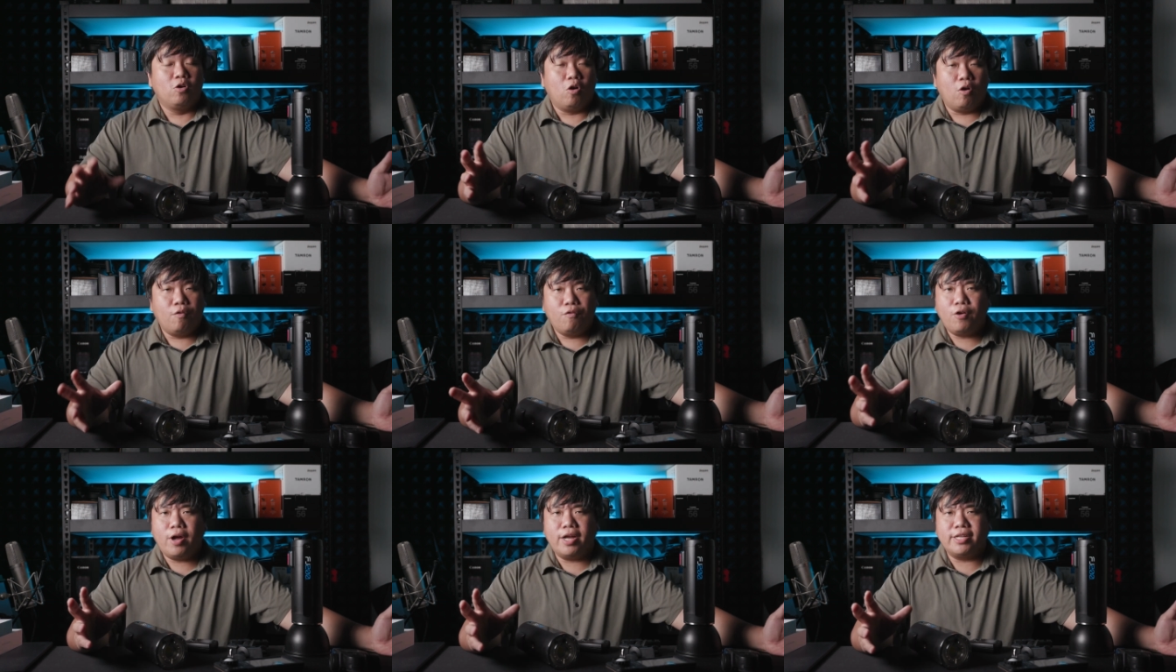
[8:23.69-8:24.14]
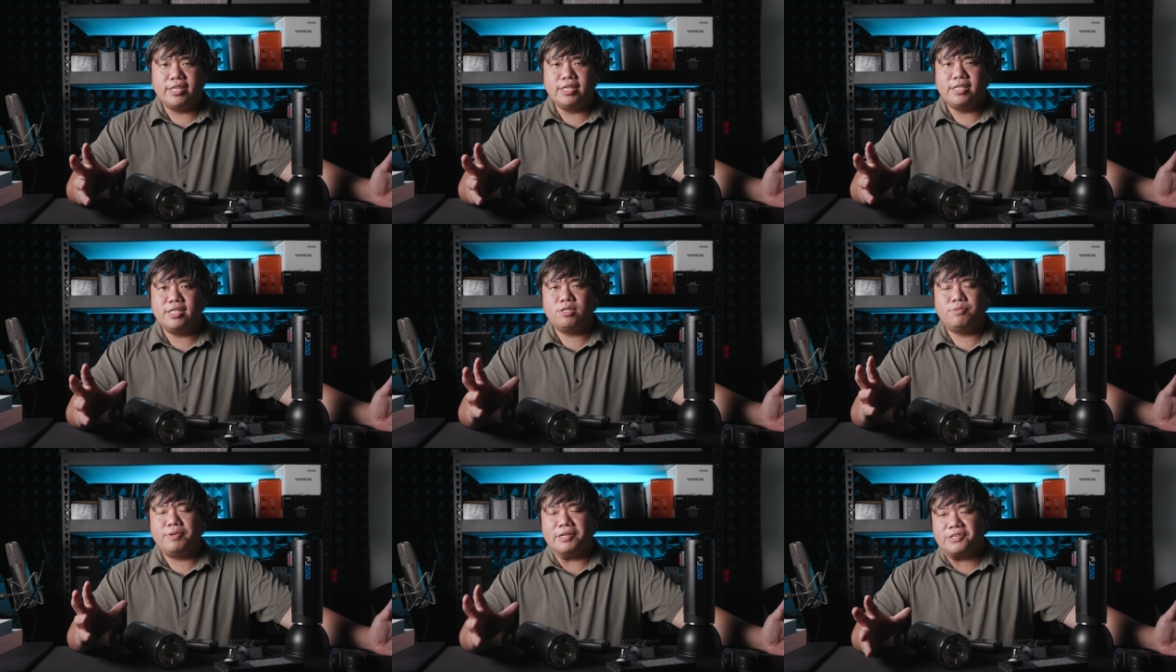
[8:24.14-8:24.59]
Overall, I
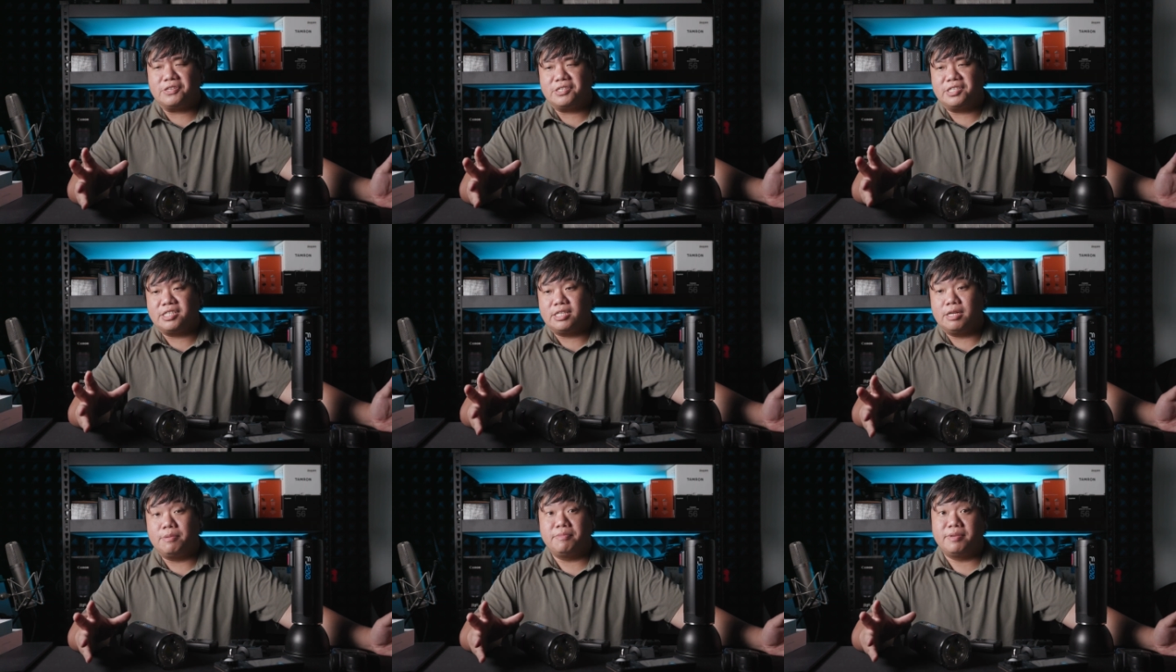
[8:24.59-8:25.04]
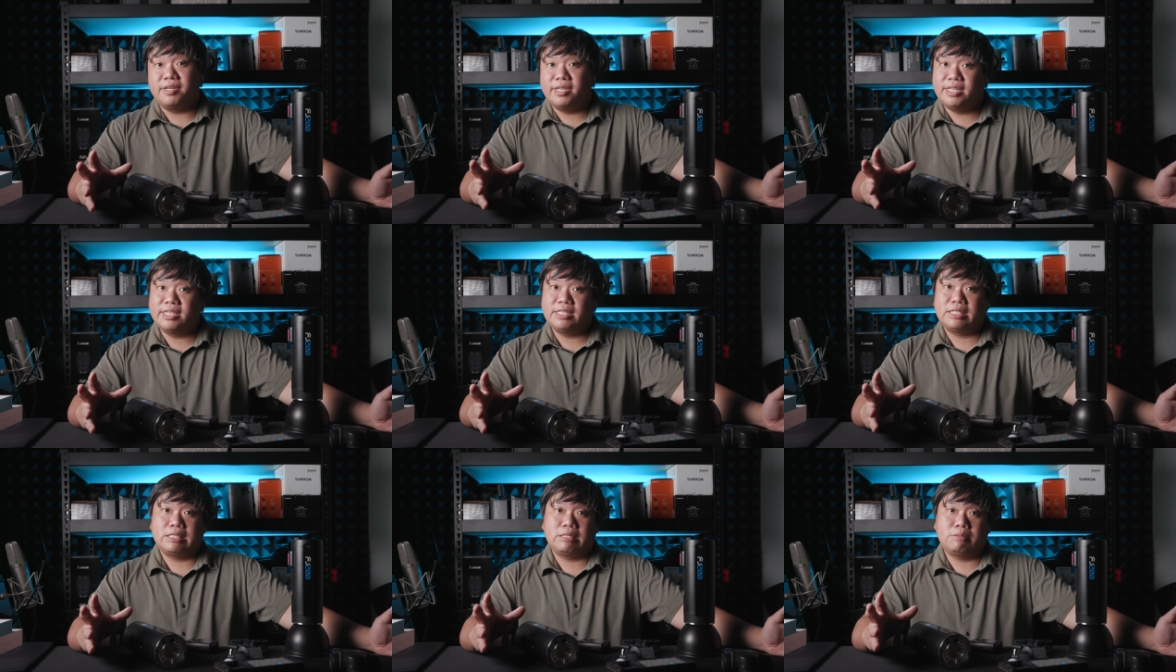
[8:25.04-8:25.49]
think this Westcott system
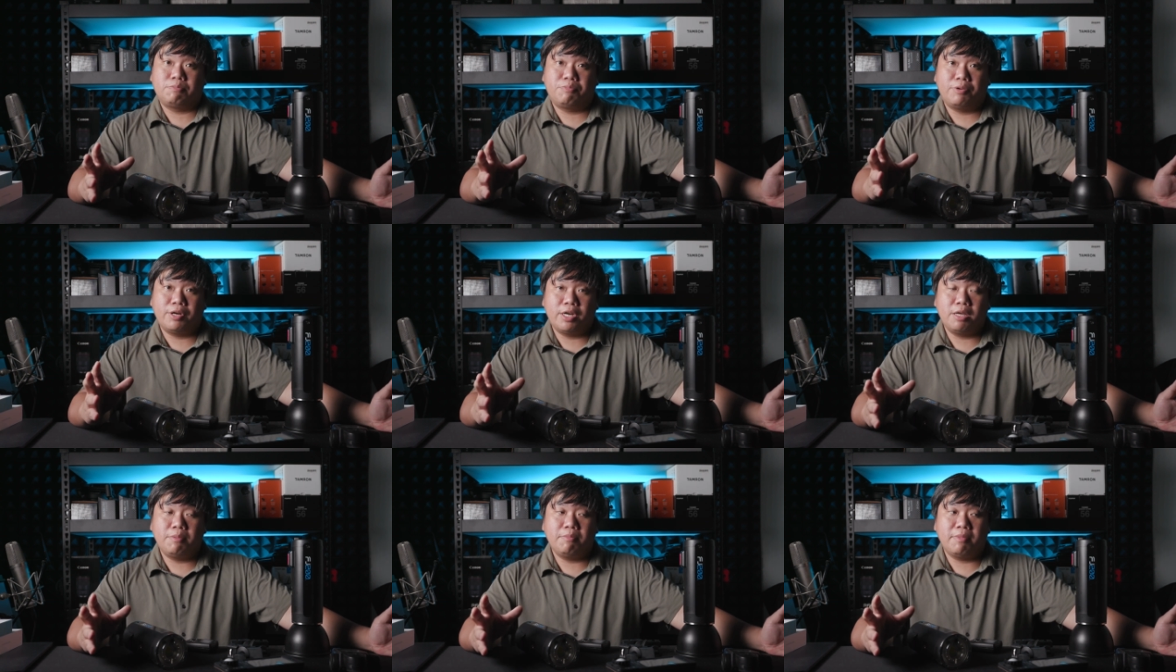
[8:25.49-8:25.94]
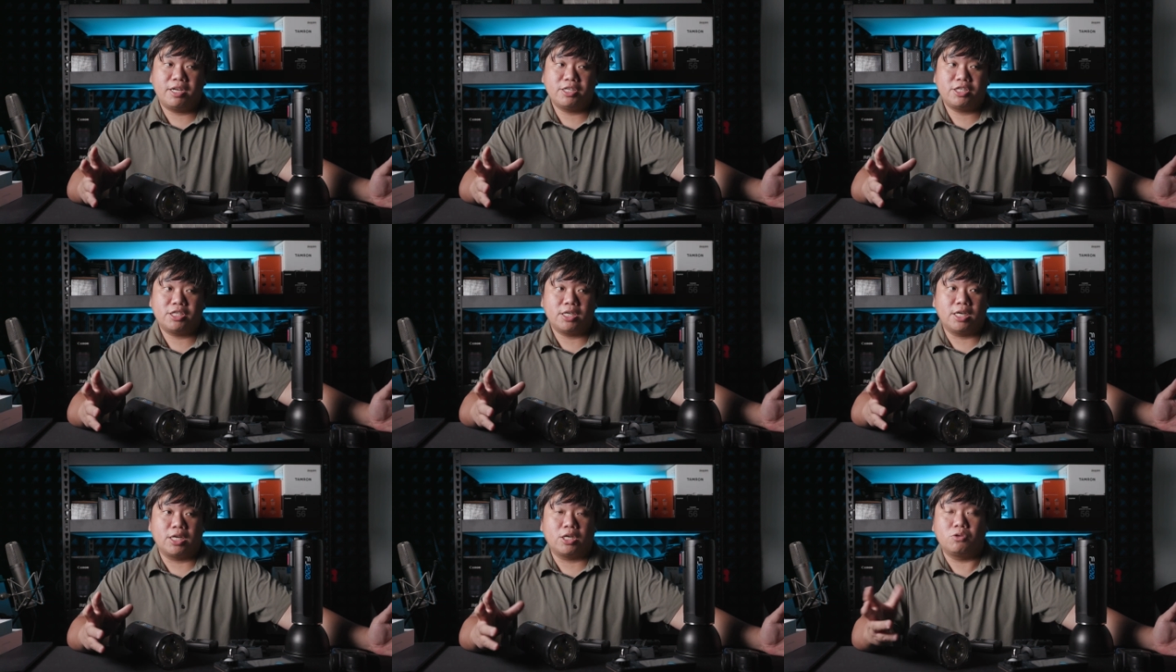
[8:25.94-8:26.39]
is pretty
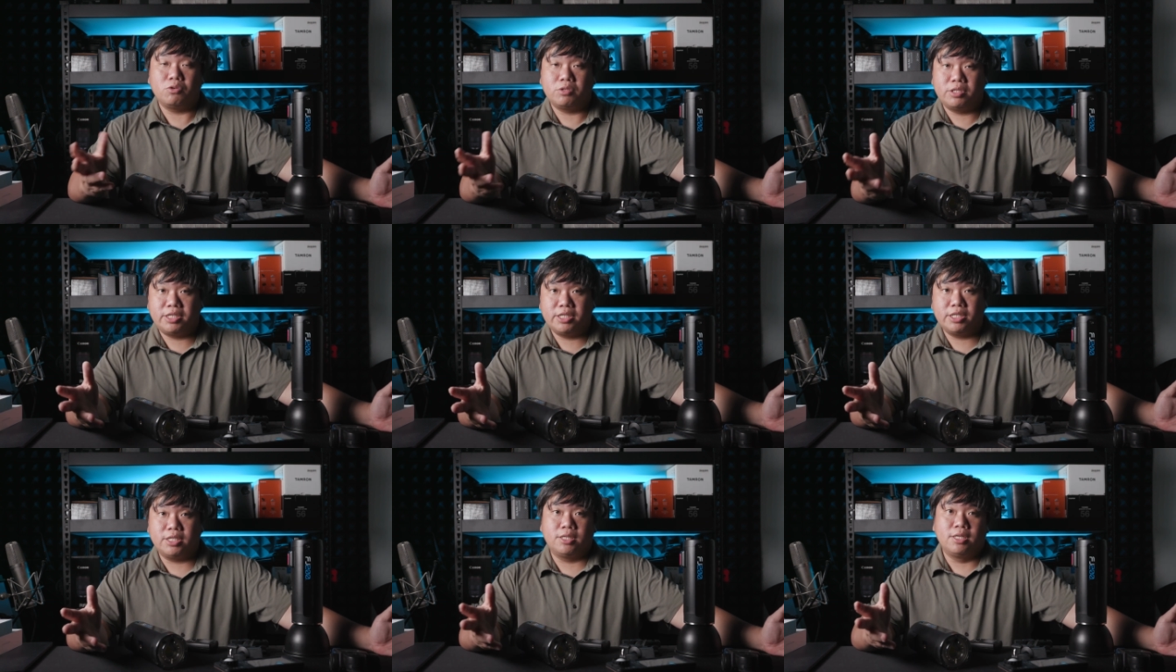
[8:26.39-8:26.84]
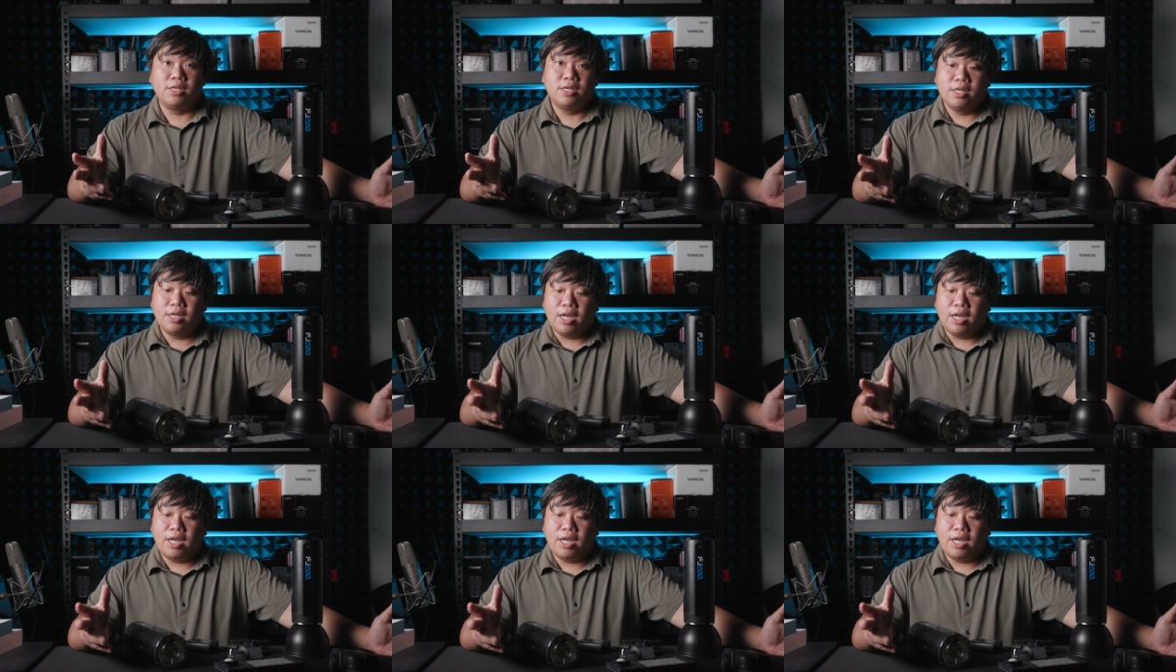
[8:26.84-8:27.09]
much a good deal.